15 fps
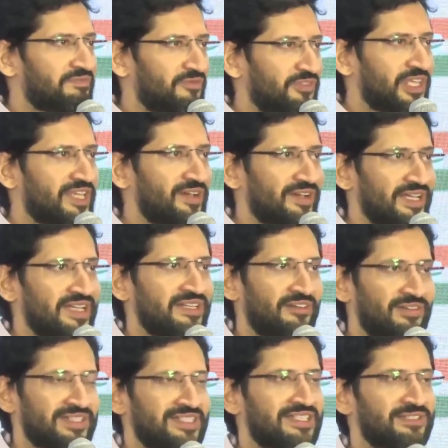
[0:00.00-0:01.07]
we in
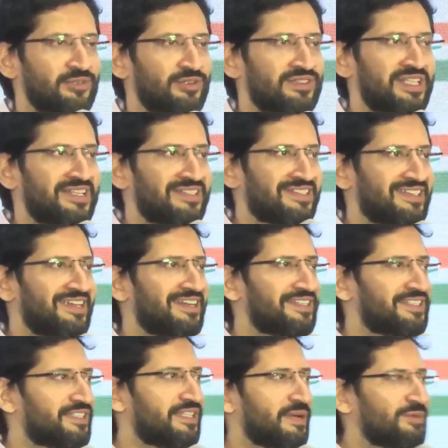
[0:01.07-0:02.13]
our Sanskrit they say
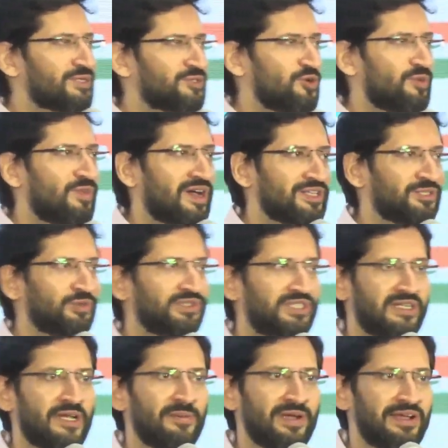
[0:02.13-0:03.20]
it's tamaso ma
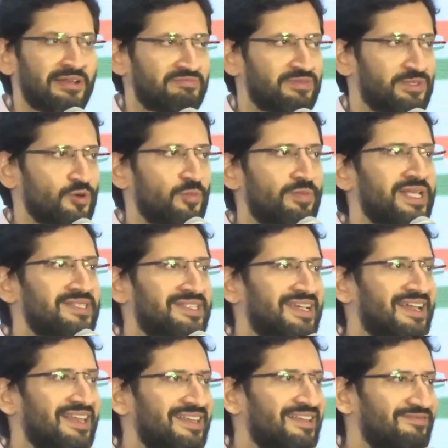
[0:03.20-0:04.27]
jyotirgamaya. So
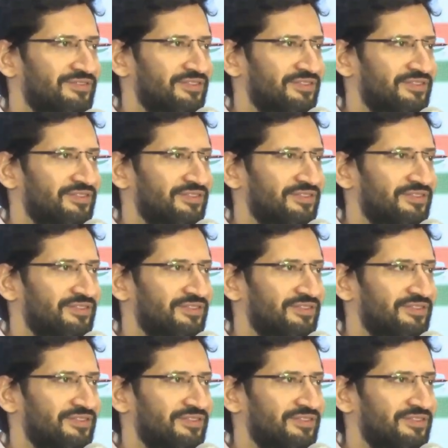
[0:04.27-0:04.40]
basically